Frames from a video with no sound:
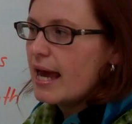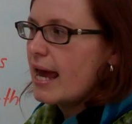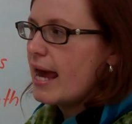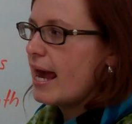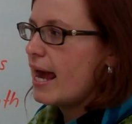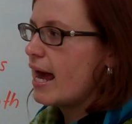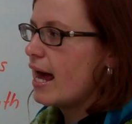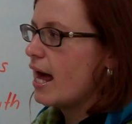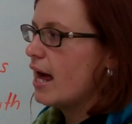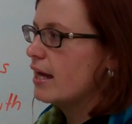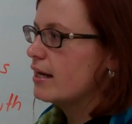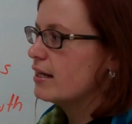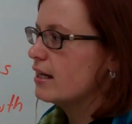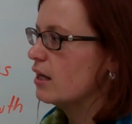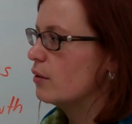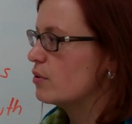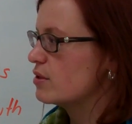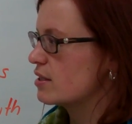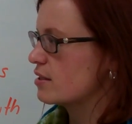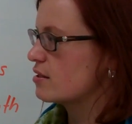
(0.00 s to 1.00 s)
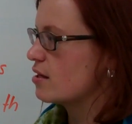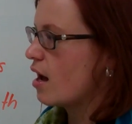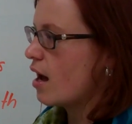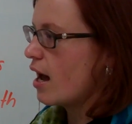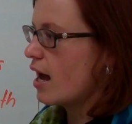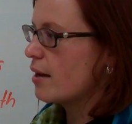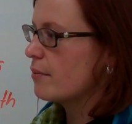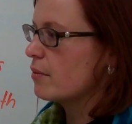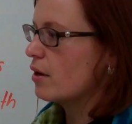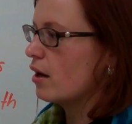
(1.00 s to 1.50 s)
And it was a
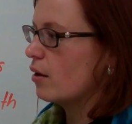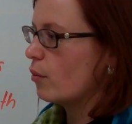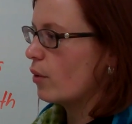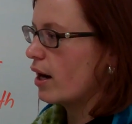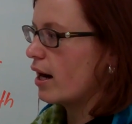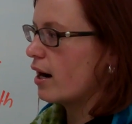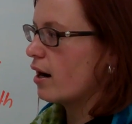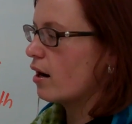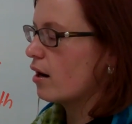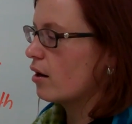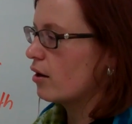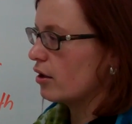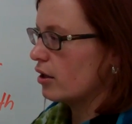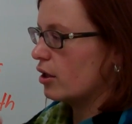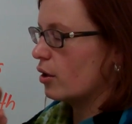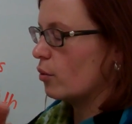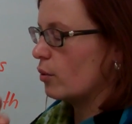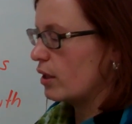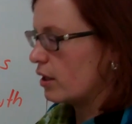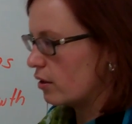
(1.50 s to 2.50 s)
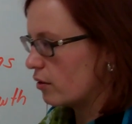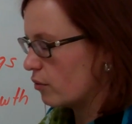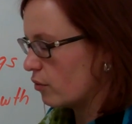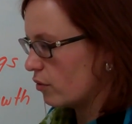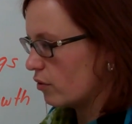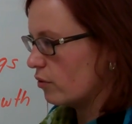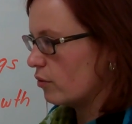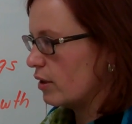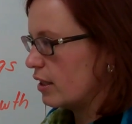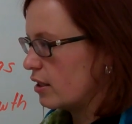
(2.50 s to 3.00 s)
time where,
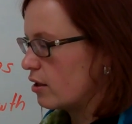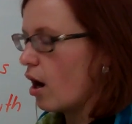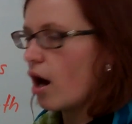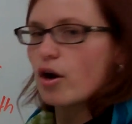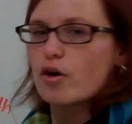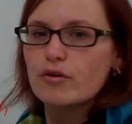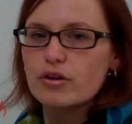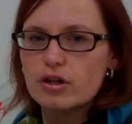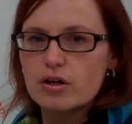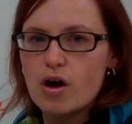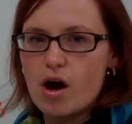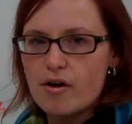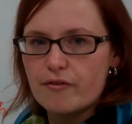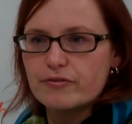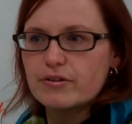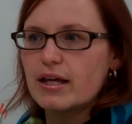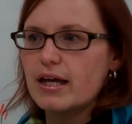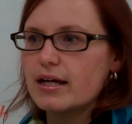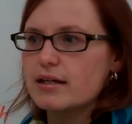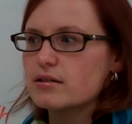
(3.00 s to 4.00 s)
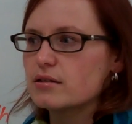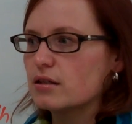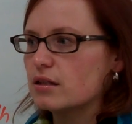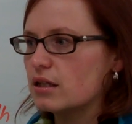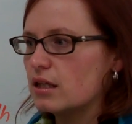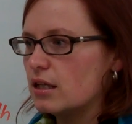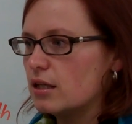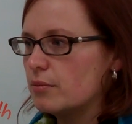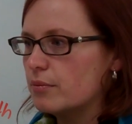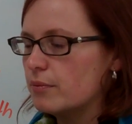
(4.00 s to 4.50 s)
we got over the conflict.
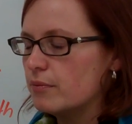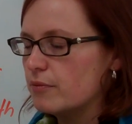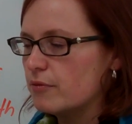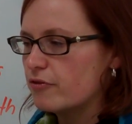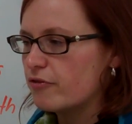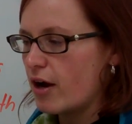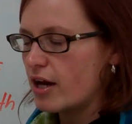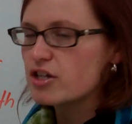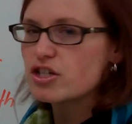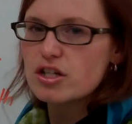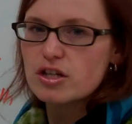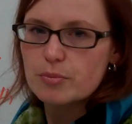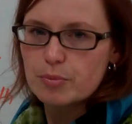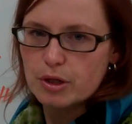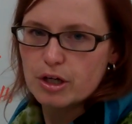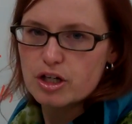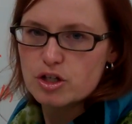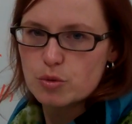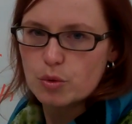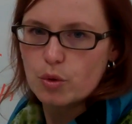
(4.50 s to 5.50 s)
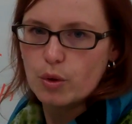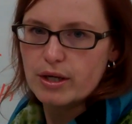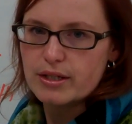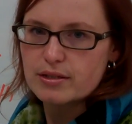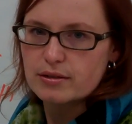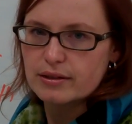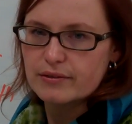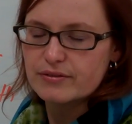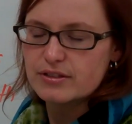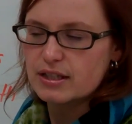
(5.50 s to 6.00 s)
The French and the British were going
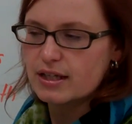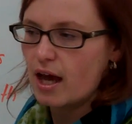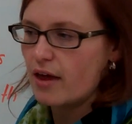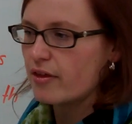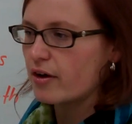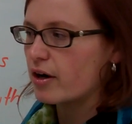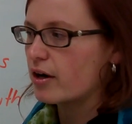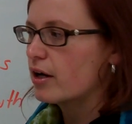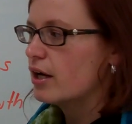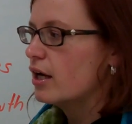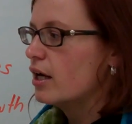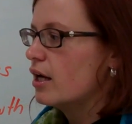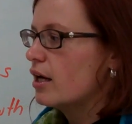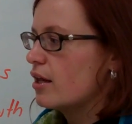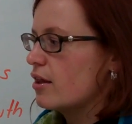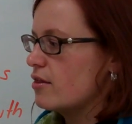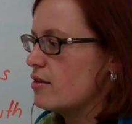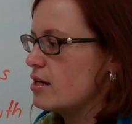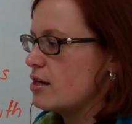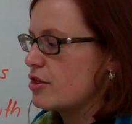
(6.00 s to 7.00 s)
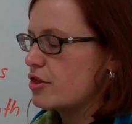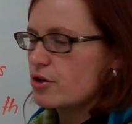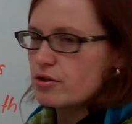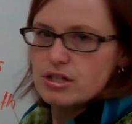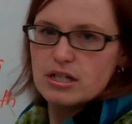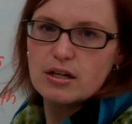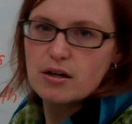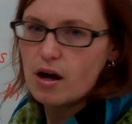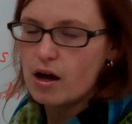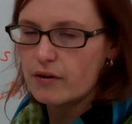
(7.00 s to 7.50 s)
to live together. The
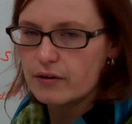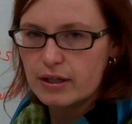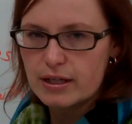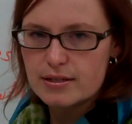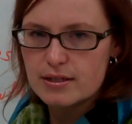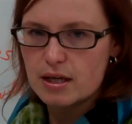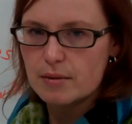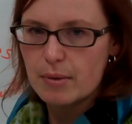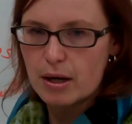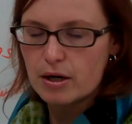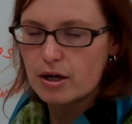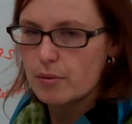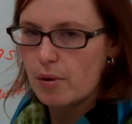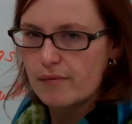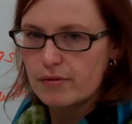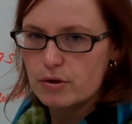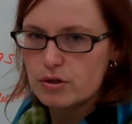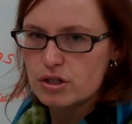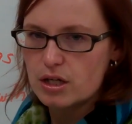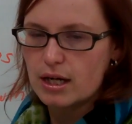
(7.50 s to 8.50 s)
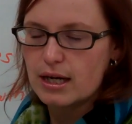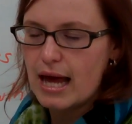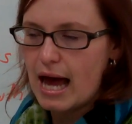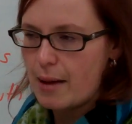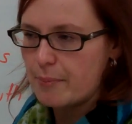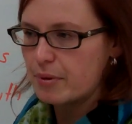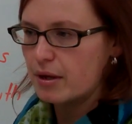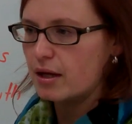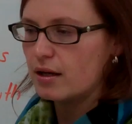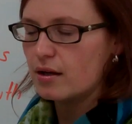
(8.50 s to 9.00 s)
13 colonies, the American Revolution had
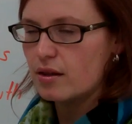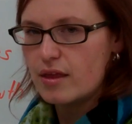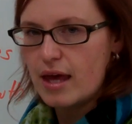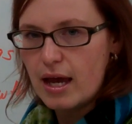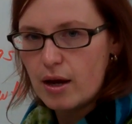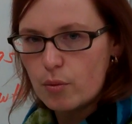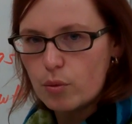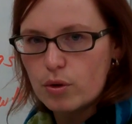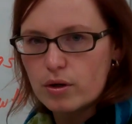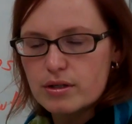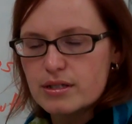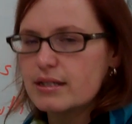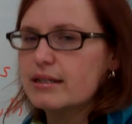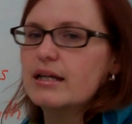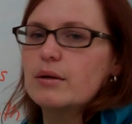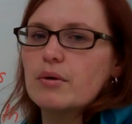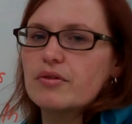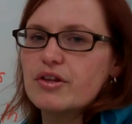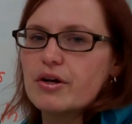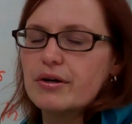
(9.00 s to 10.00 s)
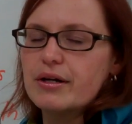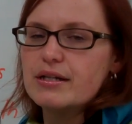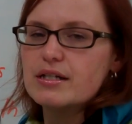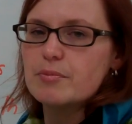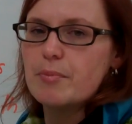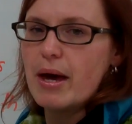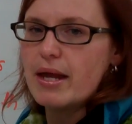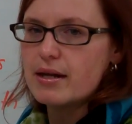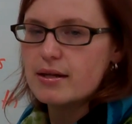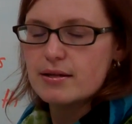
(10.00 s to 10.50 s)
happened. They were dealing with their
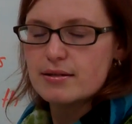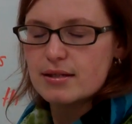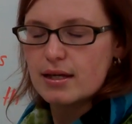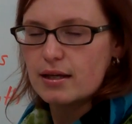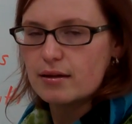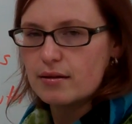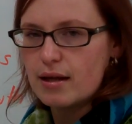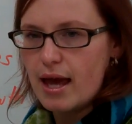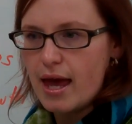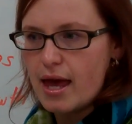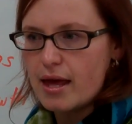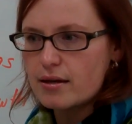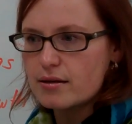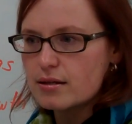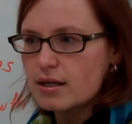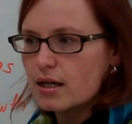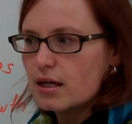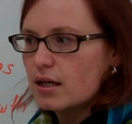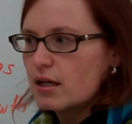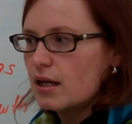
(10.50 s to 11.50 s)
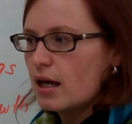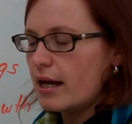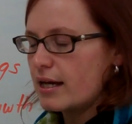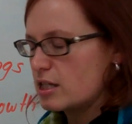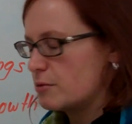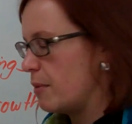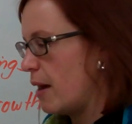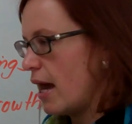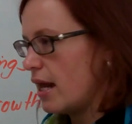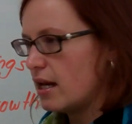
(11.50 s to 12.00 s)
independence and
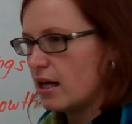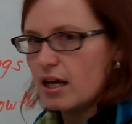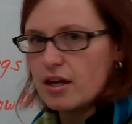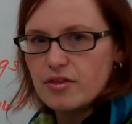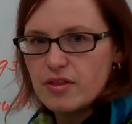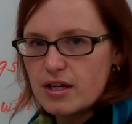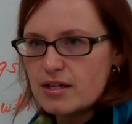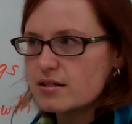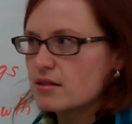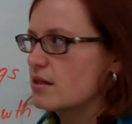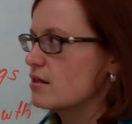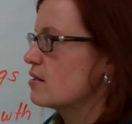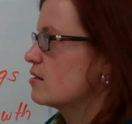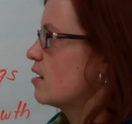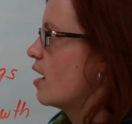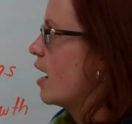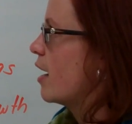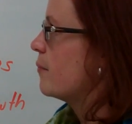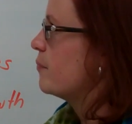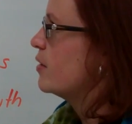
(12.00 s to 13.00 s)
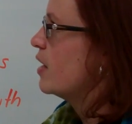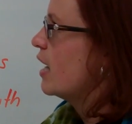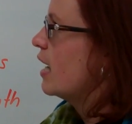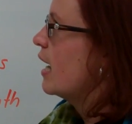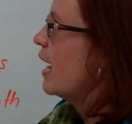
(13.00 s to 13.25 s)
expanding and things at this time.